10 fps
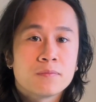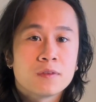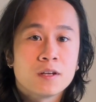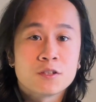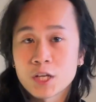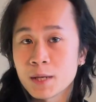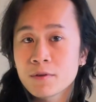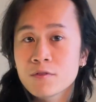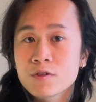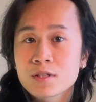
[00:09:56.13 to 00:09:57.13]
ashamed of
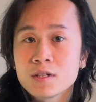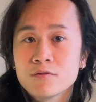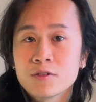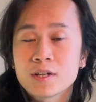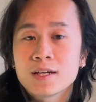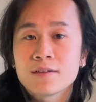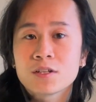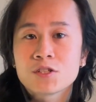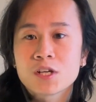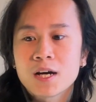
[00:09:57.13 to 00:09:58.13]
yourself for not having a
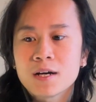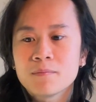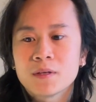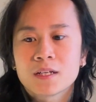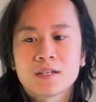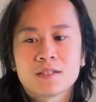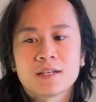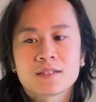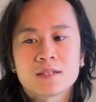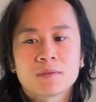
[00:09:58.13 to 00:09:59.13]
job, because
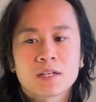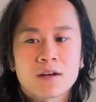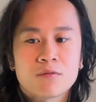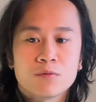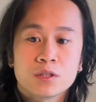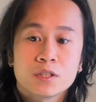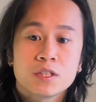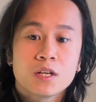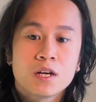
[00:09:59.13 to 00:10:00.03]
that's something I really